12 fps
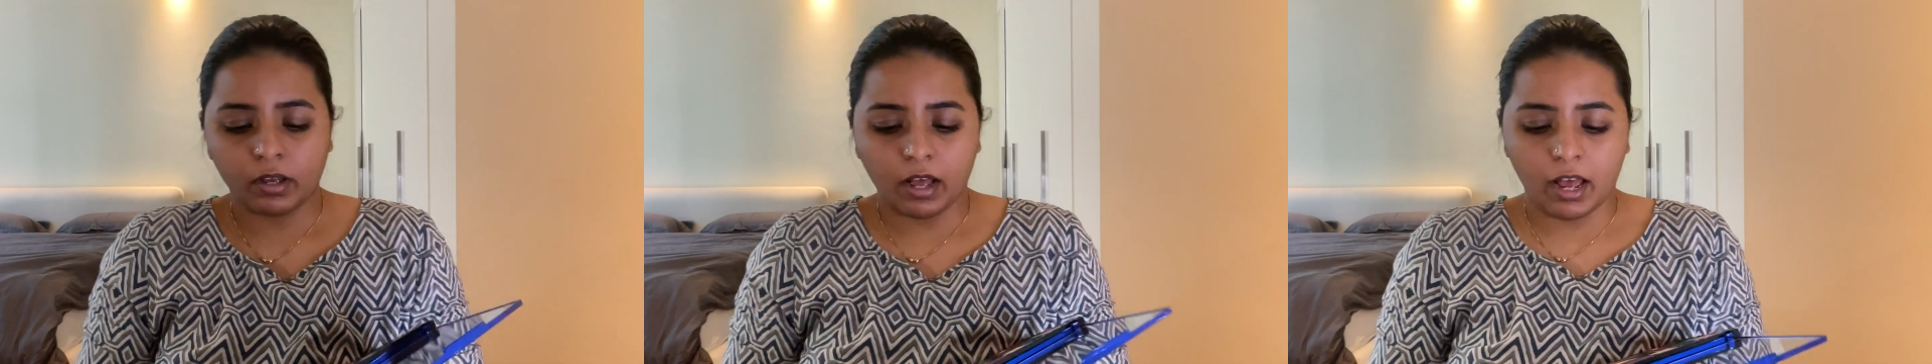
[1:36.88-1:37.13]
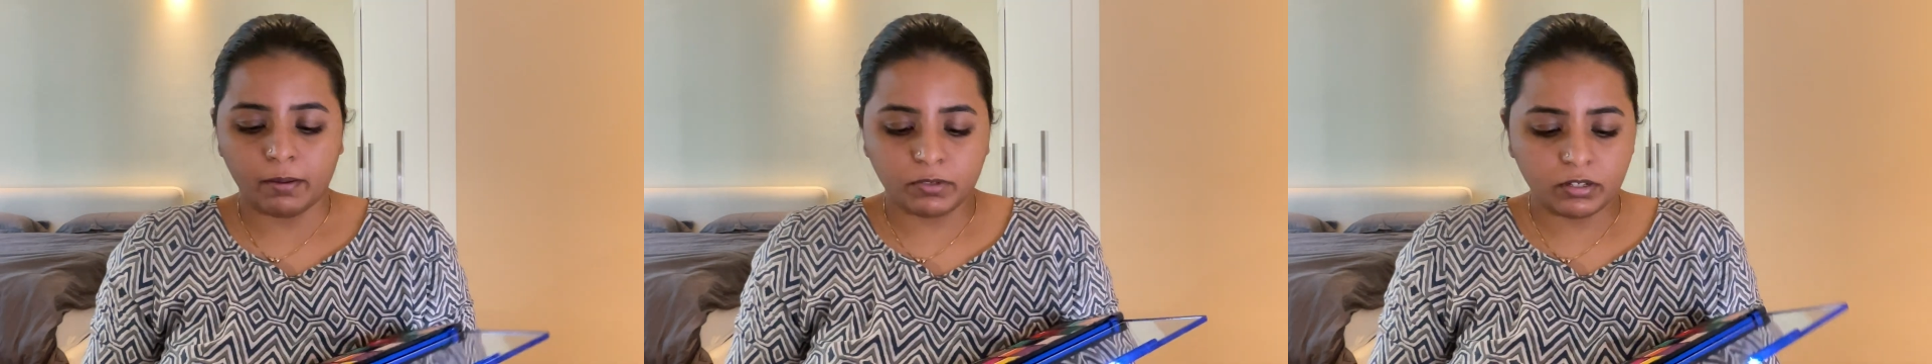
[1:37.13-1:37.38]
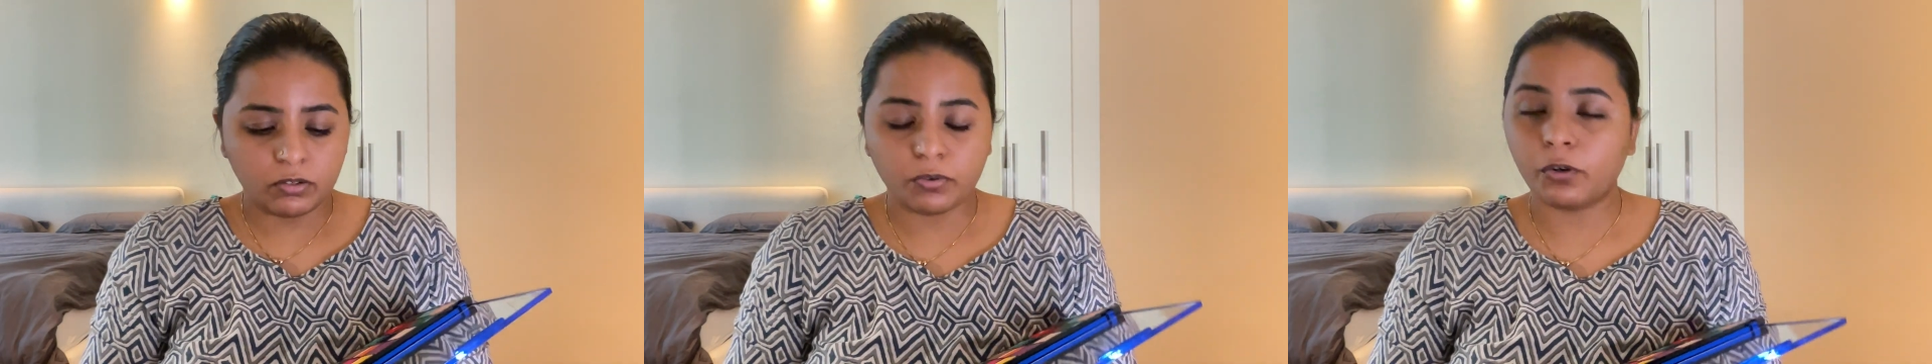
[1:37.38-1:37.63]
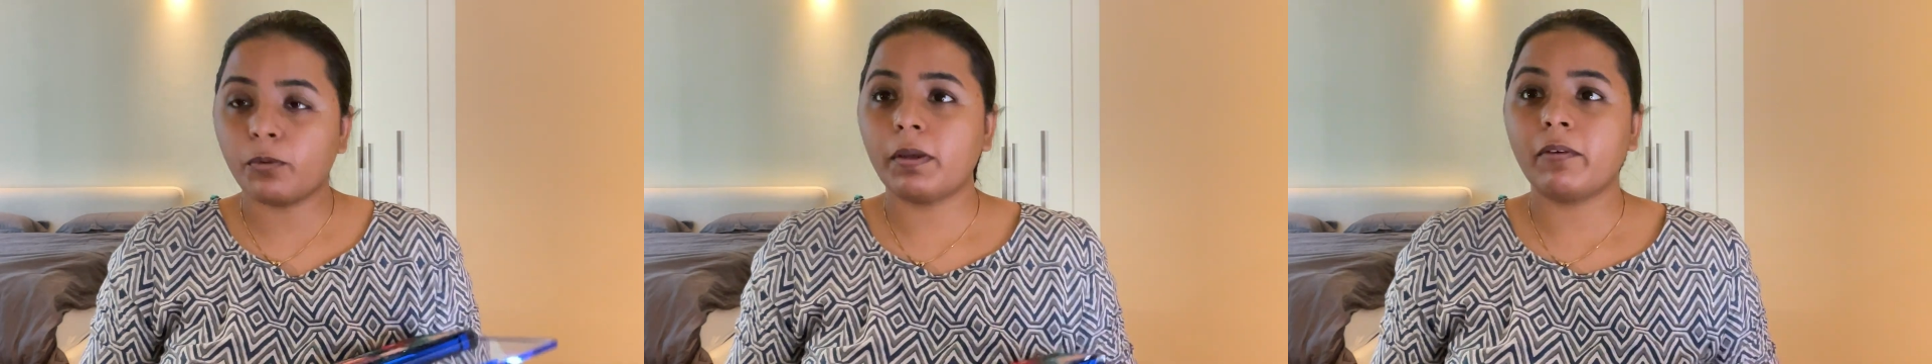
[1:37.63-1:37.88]
I'm just going
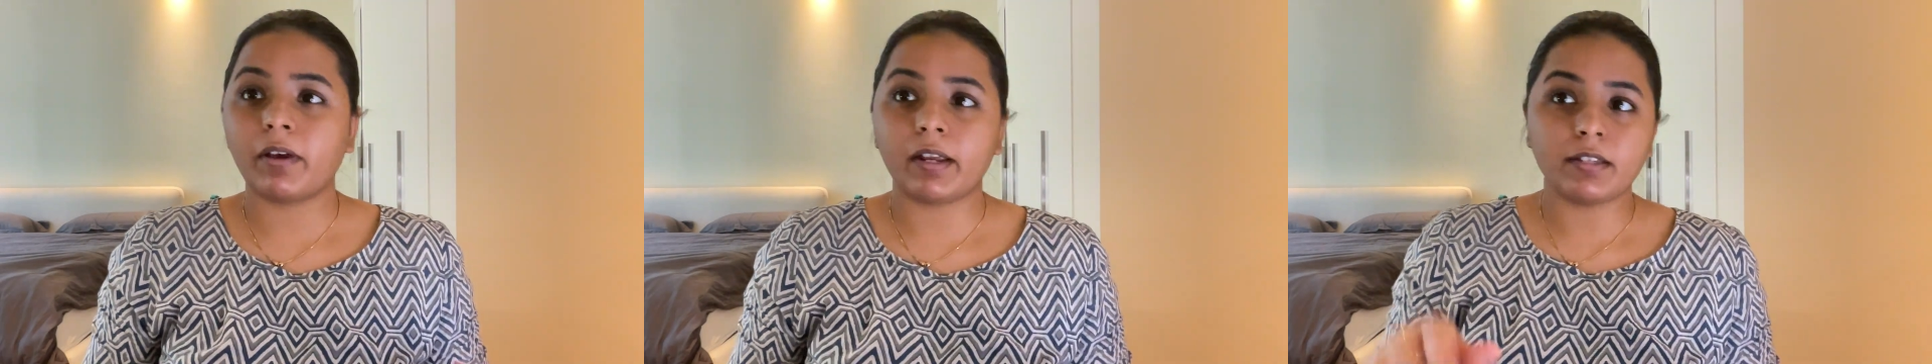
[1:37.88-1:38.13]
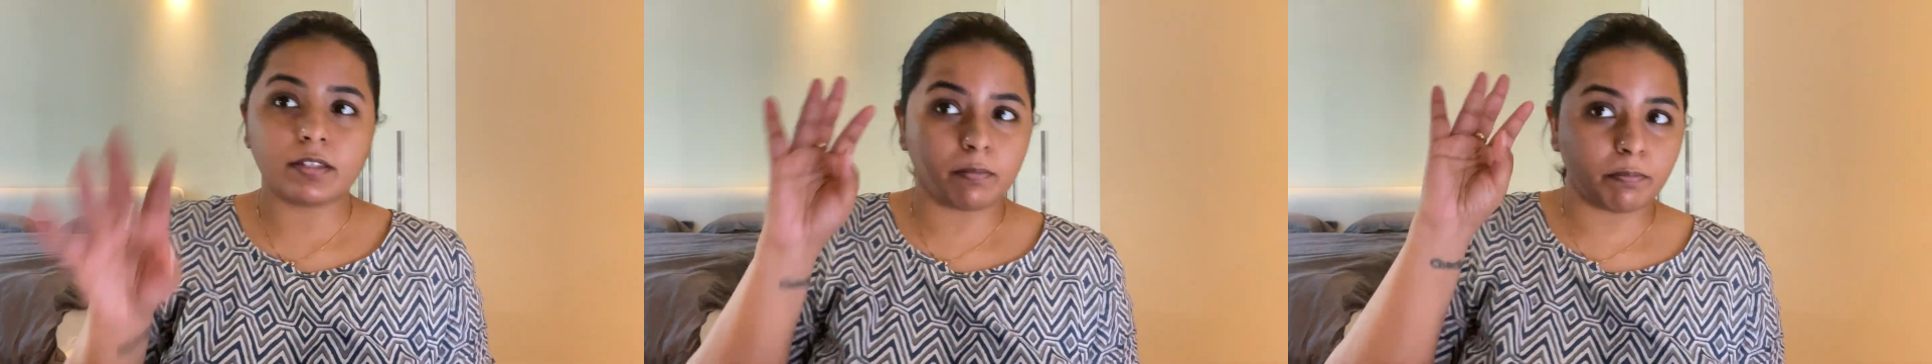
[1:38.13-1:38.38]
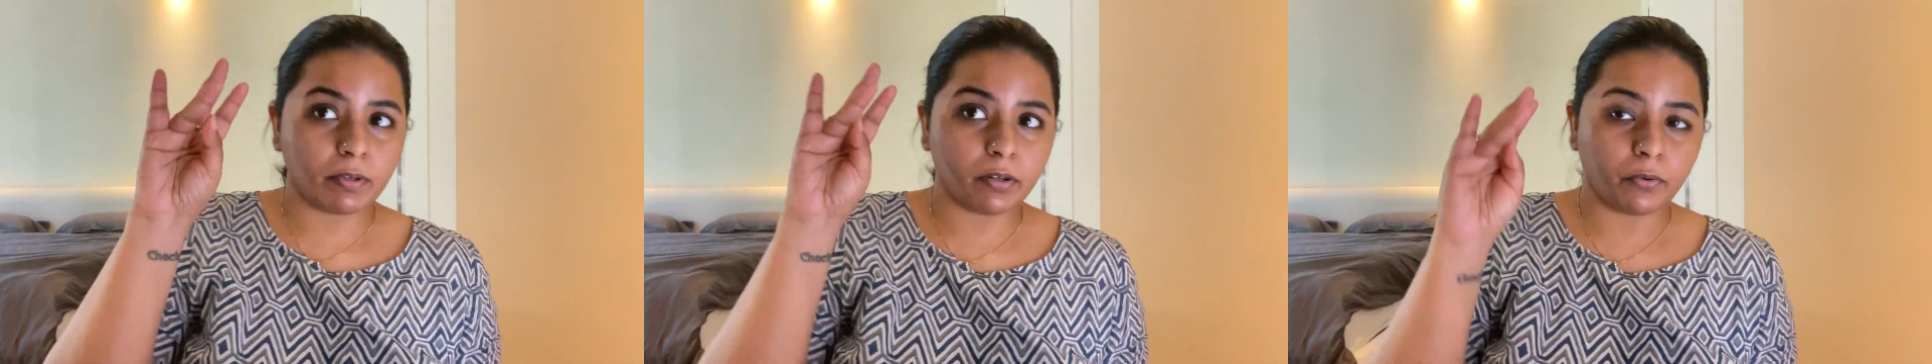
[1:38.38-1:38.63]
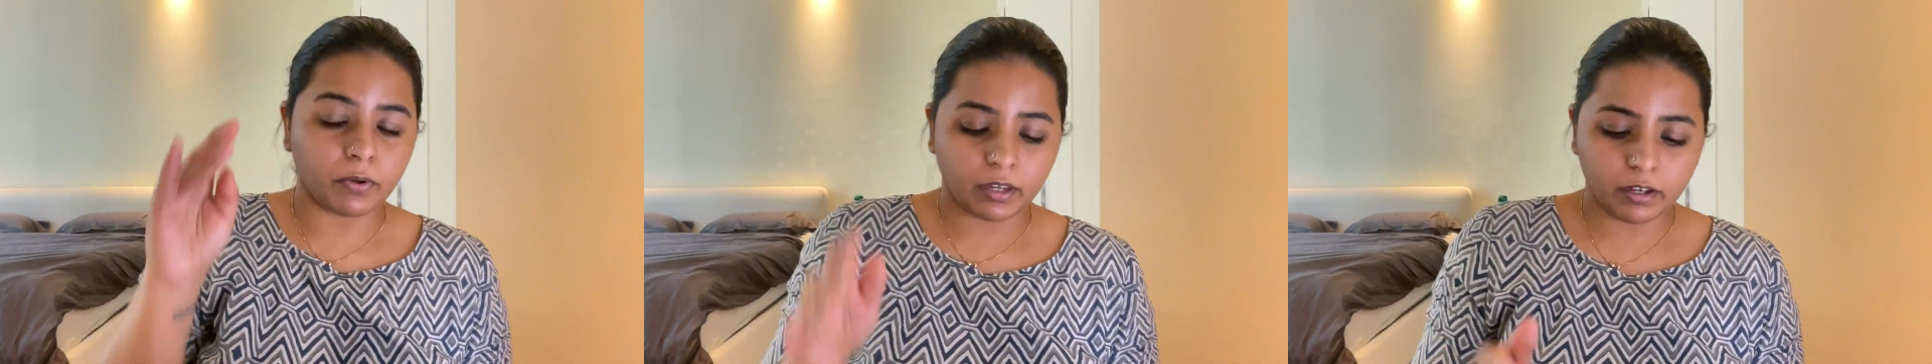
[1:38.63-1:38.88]
to be very simple
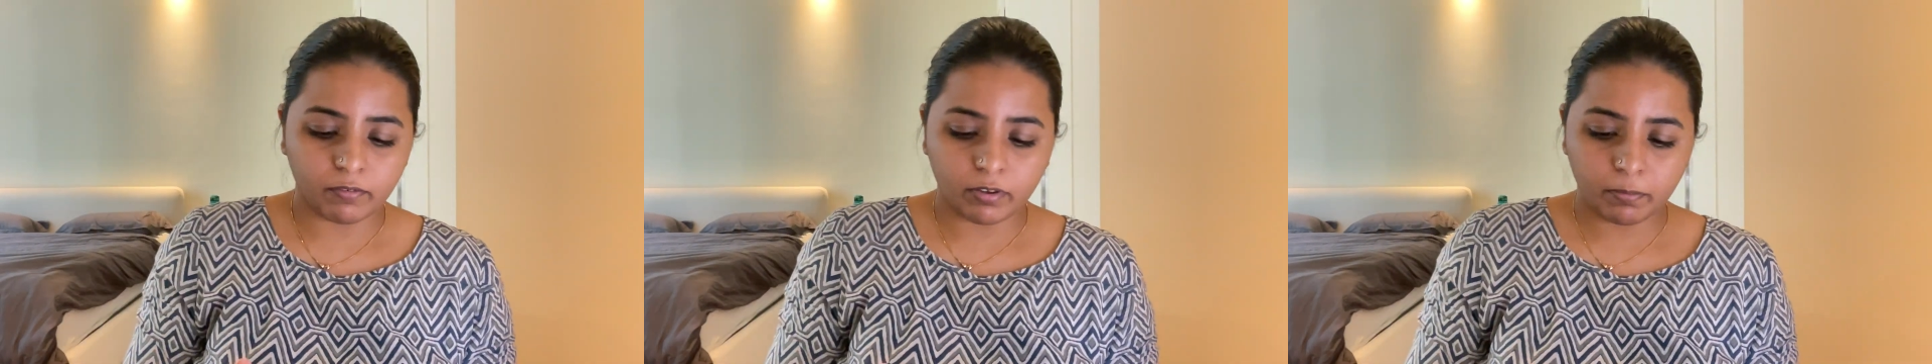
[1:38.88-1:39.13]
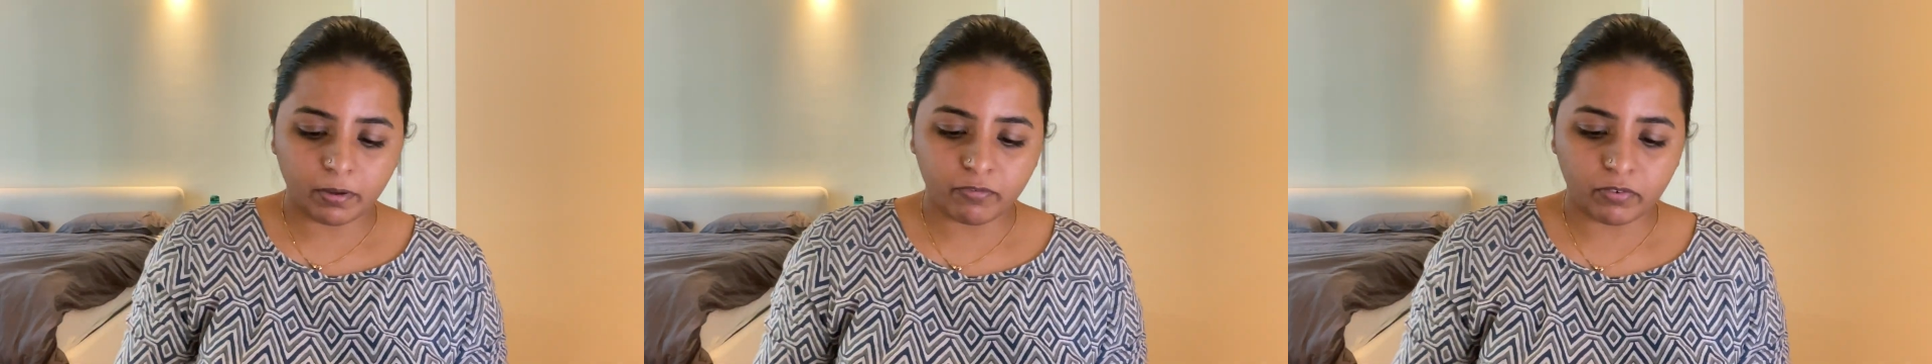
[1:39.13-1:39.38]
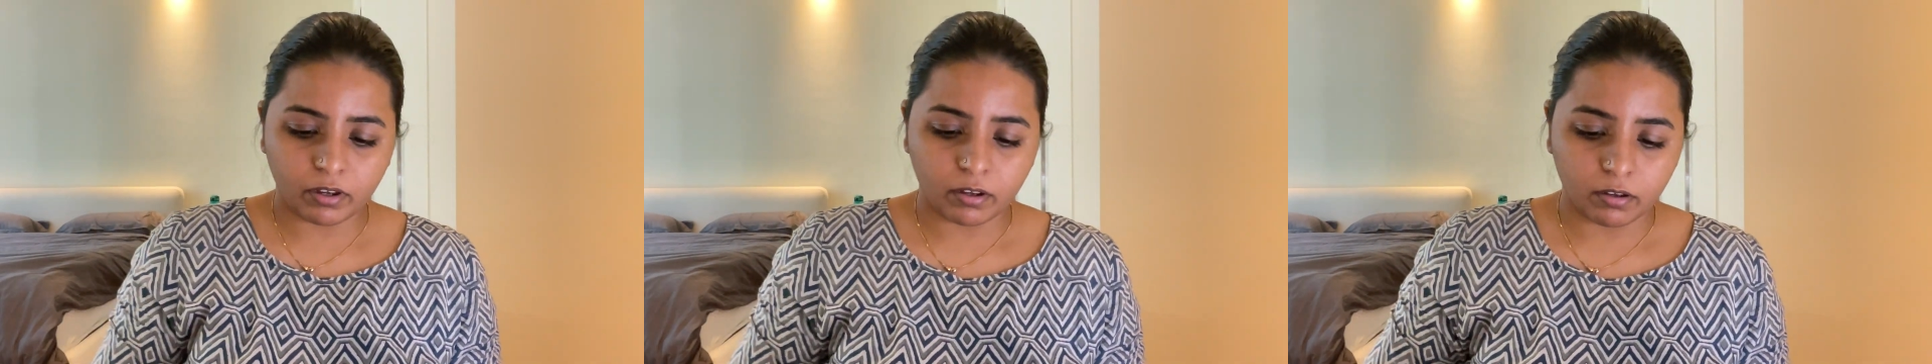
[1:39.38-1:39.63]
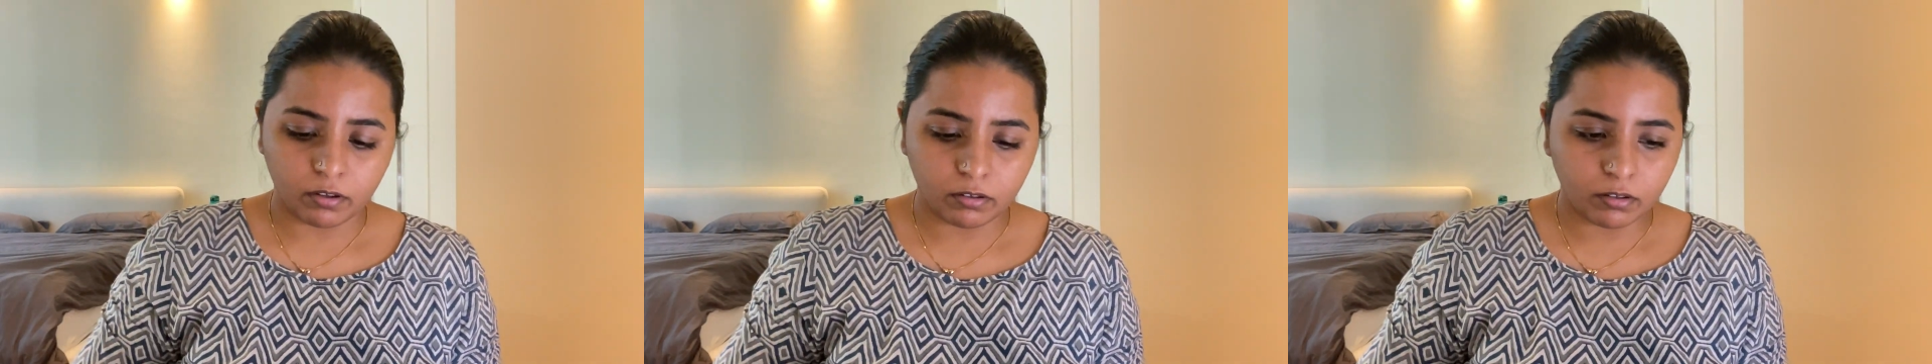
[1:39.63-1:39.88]
going in with my
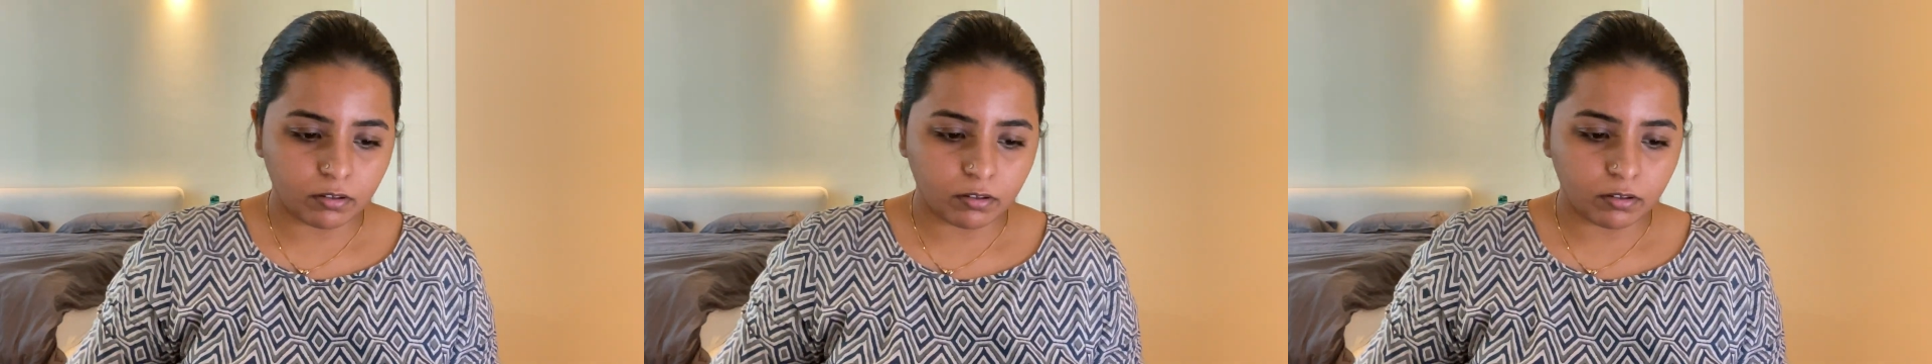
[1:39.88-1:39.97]
finger.